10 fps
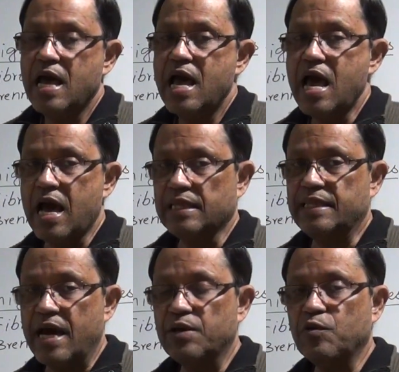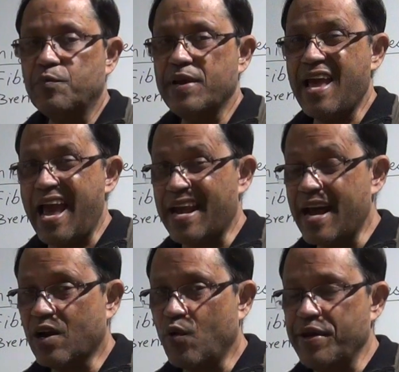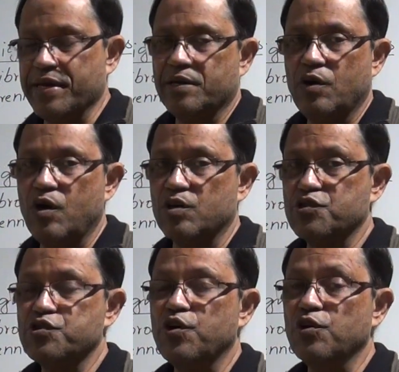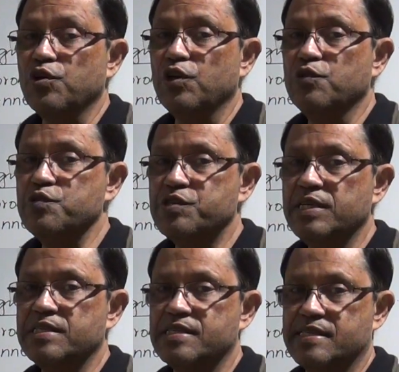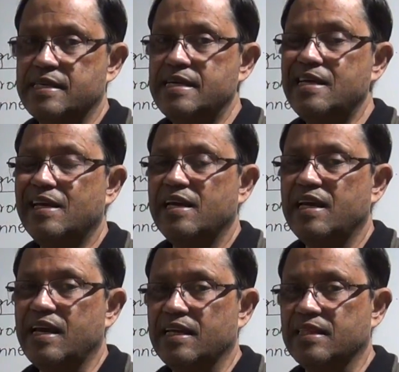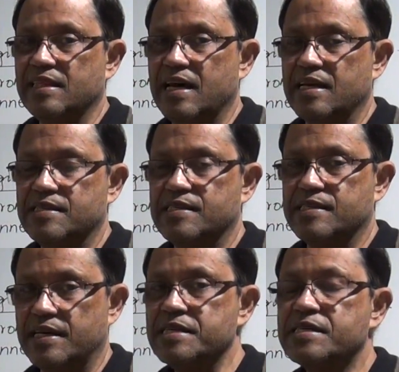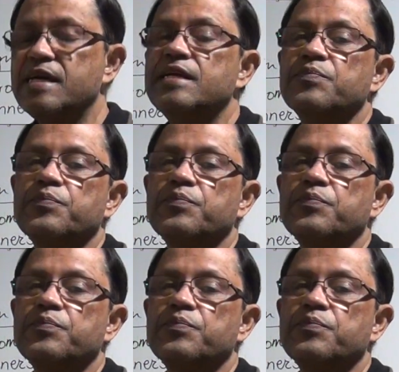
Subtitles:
and there will be anechoic or sonolucency in the center.